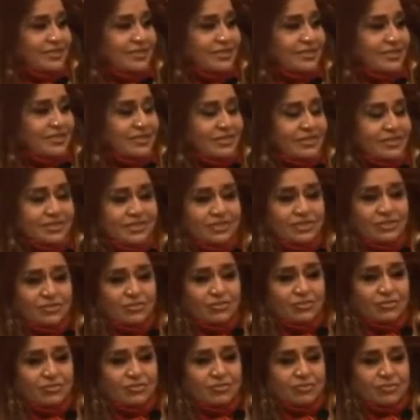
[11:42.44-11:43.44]
detergents
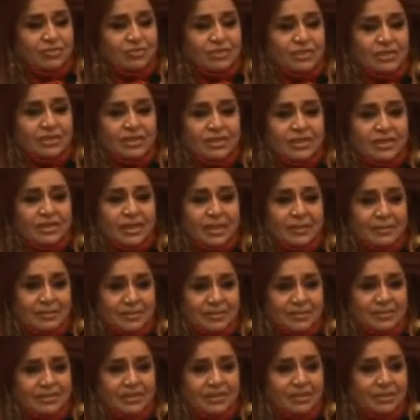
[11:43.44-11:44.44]
or
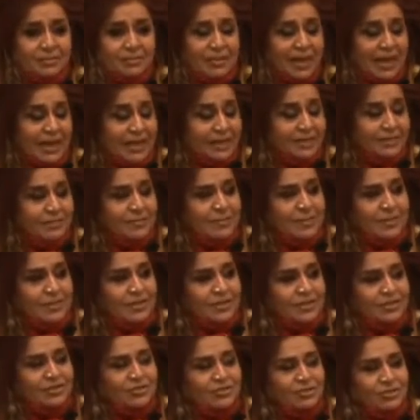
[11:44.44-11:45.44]
chemicals that are bad.
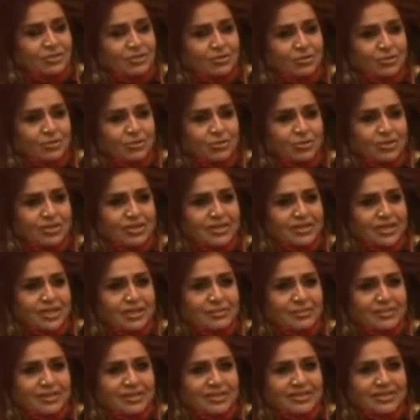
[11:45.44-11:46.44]
So I thought, okay, then I'll
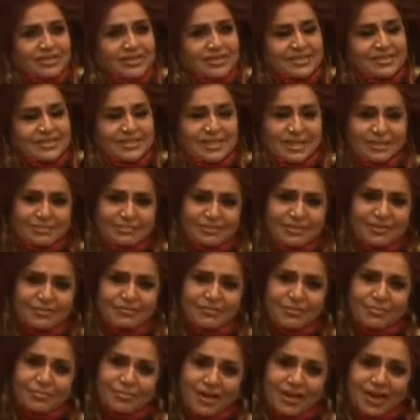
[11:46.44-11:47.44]
mix the same thing
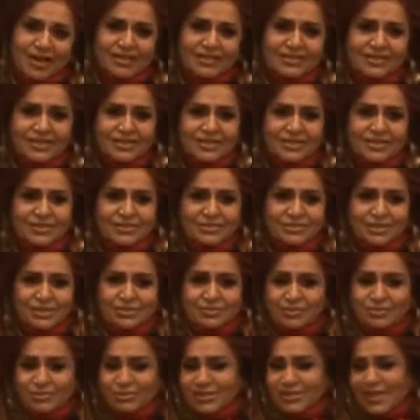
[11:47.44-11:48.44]
from plants so there are
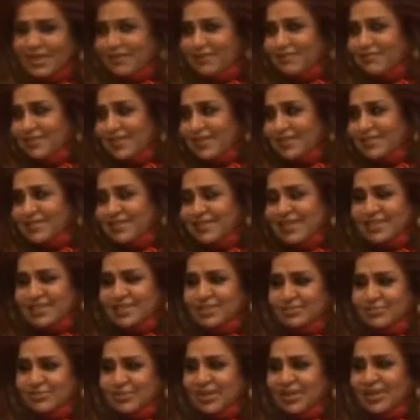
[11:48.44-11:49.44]
no side effects. Hmm.
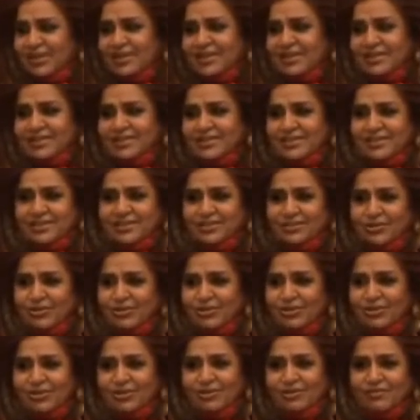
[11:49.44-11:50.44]
That's where the
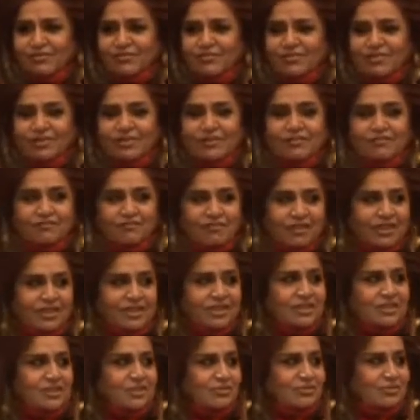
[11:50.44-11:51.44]
story of
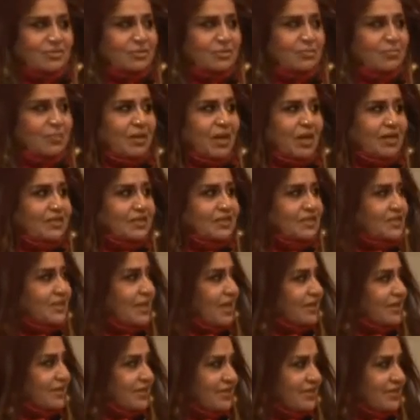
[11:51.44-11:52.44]
fairness with plants started.